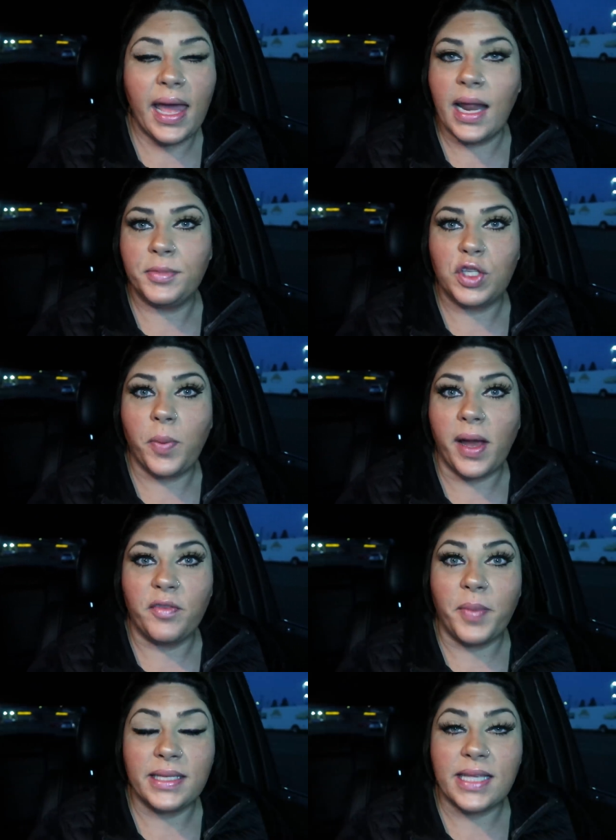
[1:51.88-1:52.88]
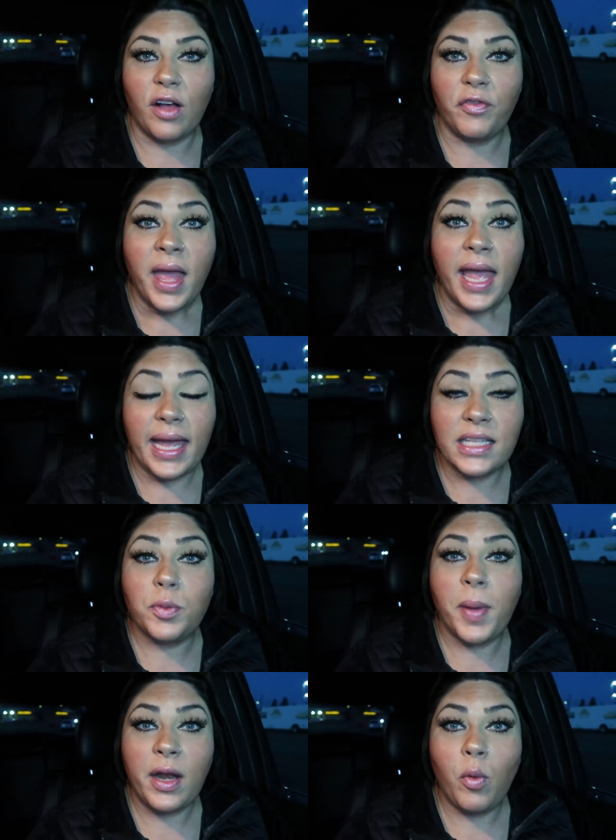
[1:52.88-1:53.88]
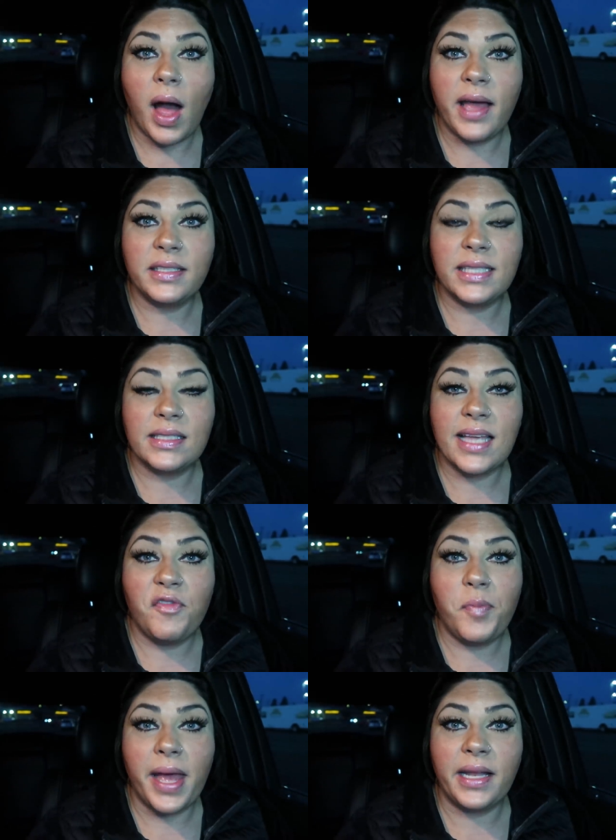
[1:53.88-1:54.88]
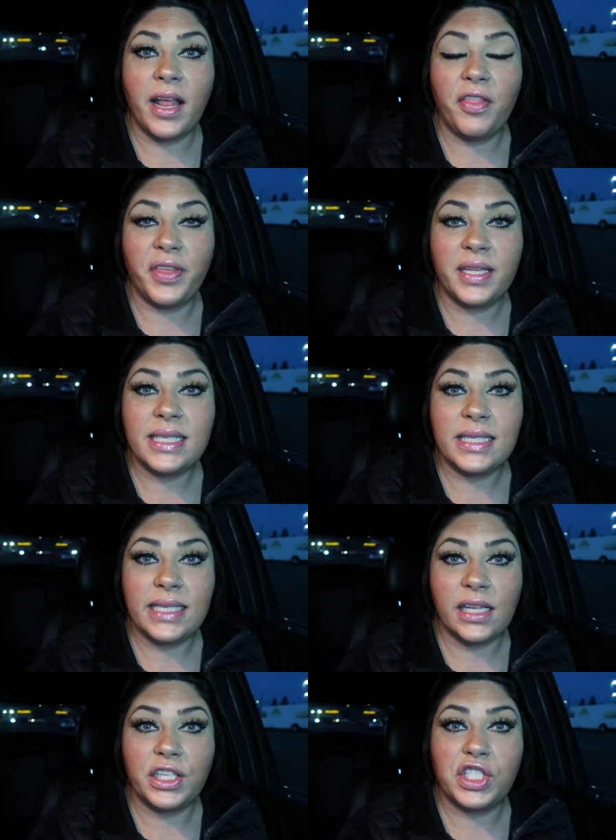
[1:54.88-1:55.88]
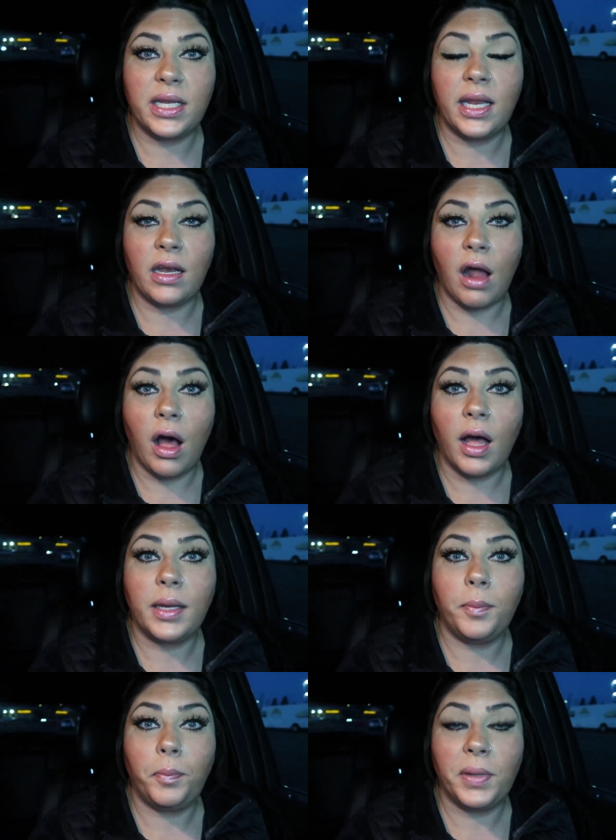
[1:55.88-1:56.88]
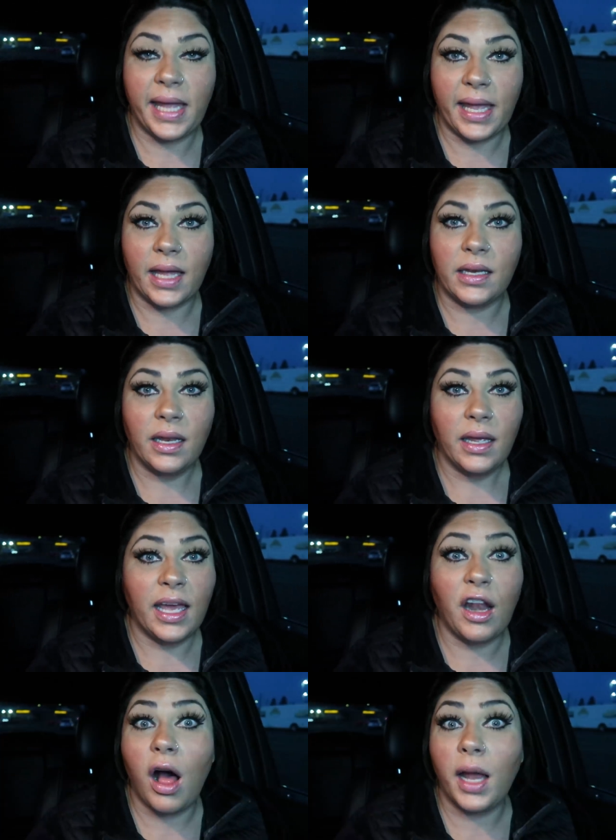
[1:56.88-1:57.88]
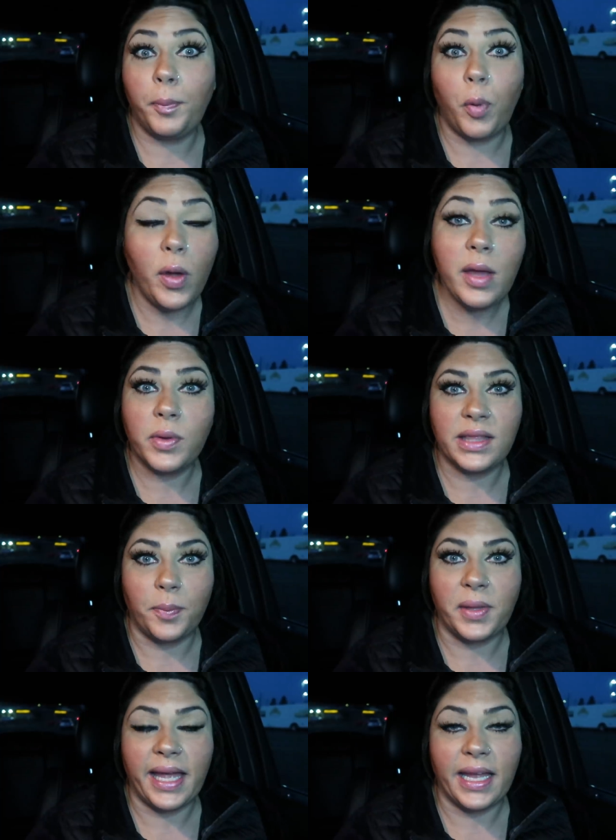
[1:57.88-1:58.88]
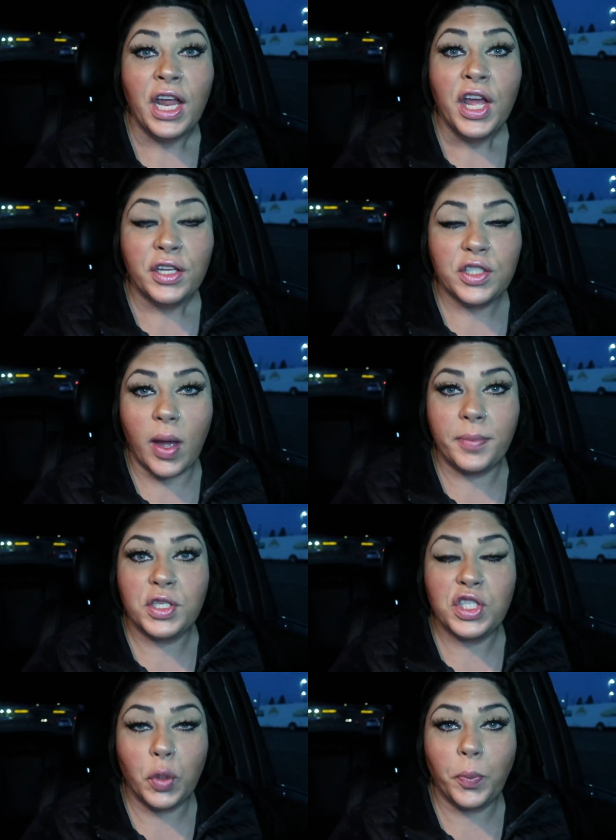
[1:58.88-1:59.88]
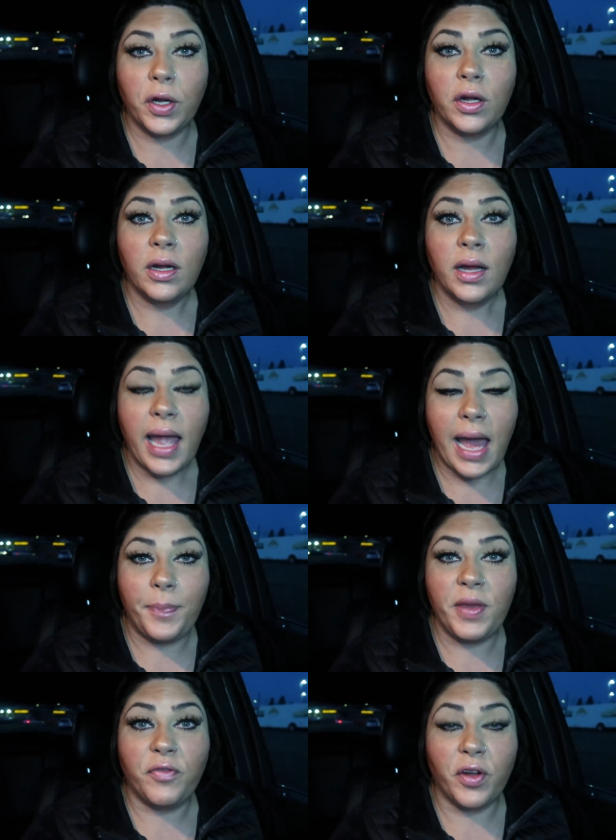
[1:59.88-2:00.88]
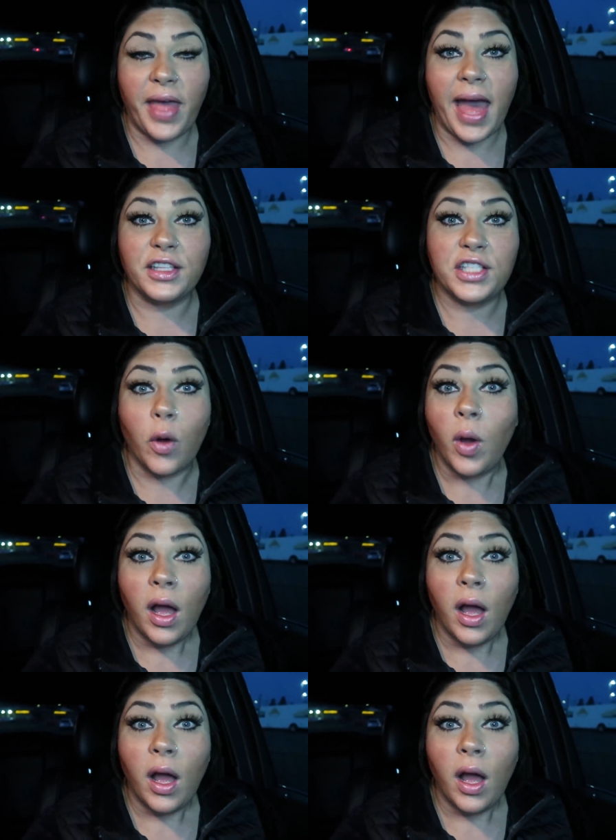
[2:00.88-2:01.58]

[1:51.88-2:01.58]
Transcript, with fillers: and I'm so proud of myself. It's been a while since I've been this diligent and on plan and on point with the plan. So I'm super happy for that. So